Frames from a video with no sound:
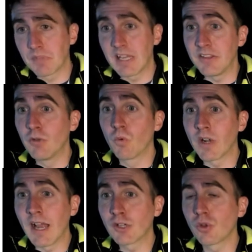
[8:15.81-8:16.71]
And then we're
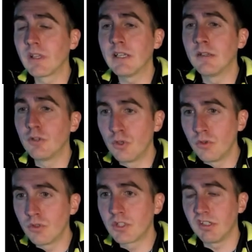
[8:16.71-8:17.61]
actually
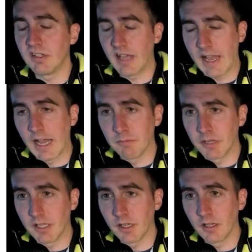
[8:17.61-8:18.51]
inducing
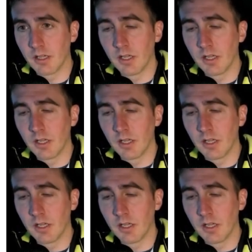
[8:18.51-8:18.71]
apnea.